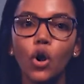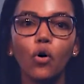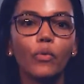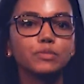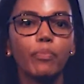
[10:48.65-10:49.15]

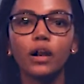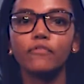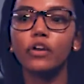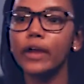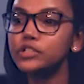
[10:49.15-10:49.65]
or it's part of
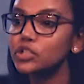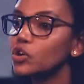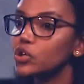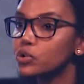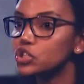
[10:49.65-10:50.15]
a greater
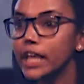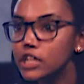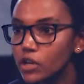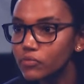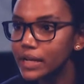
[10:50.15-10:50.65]
good, your chair is
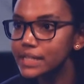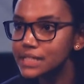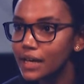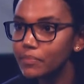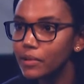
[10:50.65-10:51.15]
not really
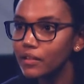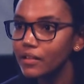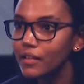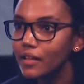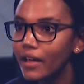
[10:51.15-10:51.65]
stable,
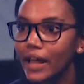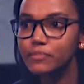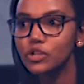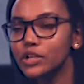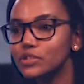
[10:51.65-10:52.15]
and I'm
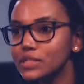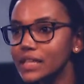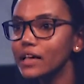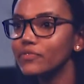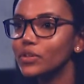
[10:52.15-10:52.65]
trying to
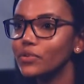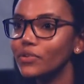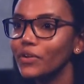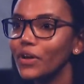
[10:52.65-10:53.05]
save you,